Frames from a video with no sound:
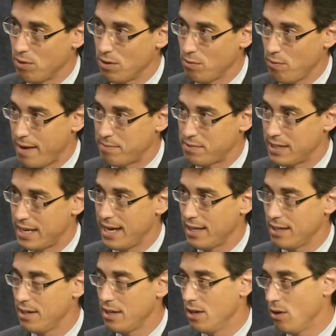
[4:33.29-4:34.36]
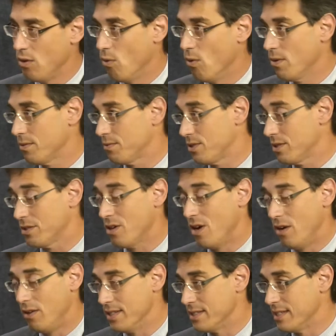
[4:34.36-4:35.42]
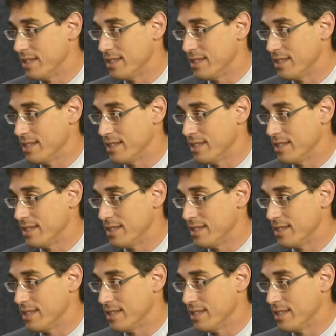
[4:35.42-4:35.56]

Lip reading: website, or just call us at